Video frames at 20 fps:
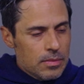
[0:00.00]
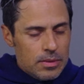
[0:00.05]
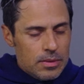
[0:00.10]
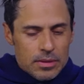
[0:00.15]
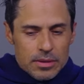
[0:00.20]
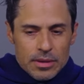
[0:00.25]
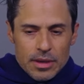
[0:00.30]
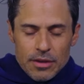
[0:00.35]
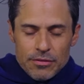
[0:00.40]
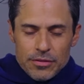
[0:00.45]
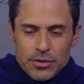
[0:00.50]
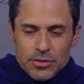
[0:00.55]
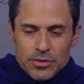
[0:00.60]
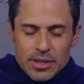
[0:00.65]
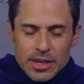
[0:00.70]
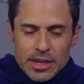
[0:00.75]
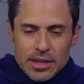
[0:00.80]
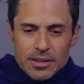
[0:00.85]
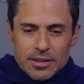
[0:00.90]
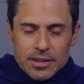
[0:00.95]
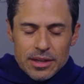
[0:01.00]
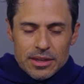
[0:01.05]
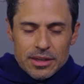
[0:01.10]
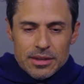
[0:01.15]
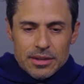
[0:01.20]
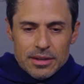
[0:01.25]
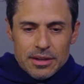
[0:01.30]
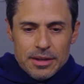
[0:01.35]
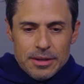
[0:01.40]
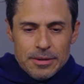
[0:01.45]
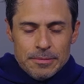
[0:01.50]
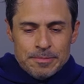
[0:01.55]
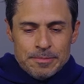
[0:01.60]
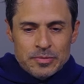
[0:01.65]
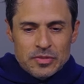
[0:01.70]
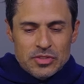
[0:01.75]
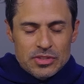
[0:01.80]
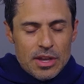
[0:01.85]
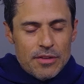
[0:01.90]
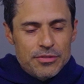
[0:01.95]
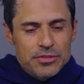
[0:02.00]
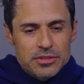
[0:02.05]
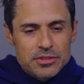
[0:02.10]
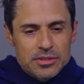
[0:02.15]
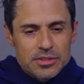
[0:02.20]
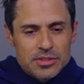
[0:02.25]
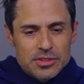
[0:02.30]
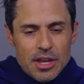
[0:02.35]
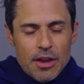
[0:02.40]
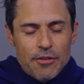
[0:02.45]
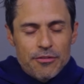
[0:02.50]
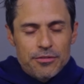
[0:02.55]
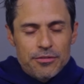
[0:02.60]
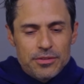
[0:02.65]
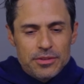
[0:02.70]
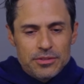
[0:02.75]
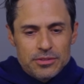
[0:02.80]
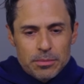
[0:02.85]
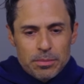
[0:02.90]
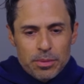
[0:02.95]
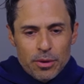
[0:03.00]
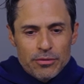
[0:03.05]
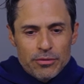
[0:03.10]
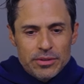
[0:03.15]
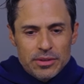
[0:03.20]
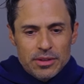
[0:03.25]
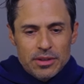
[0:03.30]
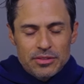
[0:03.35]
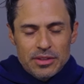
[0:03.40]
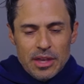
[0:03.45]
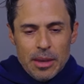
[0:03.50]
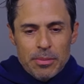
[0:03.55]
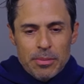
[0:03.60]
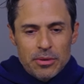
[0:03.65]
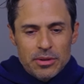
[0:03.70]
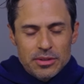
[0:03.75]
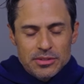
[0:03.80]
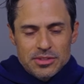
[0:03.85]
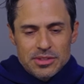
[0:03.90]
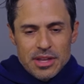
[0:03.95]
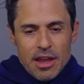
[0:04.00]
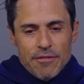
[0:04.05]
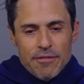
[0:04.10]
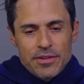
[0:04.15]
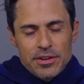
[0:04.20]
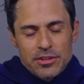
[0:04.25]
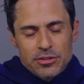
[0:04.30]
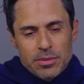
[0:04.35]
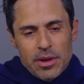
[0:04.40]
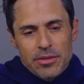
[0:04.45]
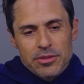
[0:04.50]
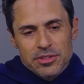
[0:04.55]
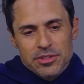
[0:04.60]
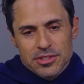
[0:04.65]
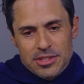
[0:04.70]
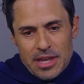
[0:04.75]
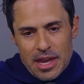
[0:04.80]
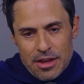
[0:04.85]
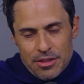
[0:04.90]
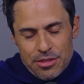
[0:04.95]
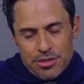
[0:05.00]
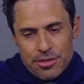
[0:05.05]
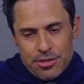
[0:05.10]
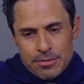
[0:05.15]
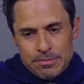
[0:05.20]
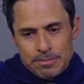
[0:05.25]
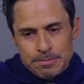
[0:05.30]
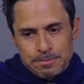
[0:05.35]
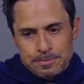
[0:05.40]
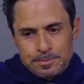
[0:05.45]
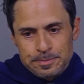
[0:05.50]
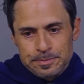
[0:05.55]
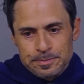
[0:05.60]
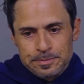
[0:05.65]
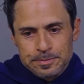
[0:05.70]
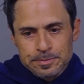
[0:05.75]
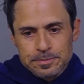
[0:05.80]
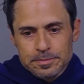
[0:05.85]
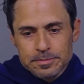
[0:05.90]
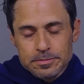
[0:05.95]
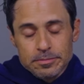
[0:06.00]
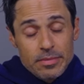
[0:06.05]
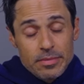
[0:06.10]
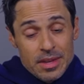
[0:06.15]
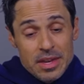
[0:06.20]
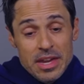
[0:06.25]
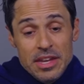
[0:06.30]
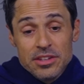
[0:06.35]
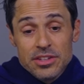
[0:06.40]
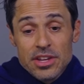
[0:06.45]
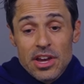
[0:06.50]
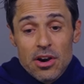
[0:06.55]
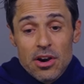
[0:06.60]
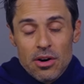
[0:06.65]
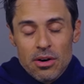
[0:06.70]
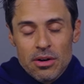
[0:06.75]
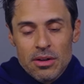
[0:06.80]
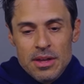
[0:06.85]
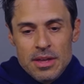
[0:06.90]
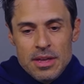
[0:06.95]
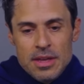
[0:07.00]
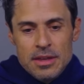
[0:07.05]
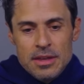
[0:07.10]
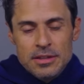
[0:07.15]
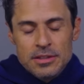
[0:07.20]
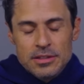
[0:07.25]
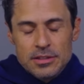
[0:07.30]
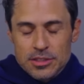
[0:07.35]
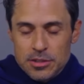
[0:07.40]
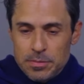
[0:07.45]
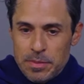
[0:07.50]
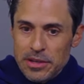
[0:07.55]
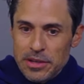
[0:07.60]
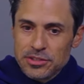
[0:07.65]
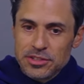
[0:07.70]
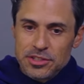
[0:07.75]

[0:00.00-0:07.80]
Yeah, if you take like Steph is a perfect example because Steph and his brother Seth and Dell, especially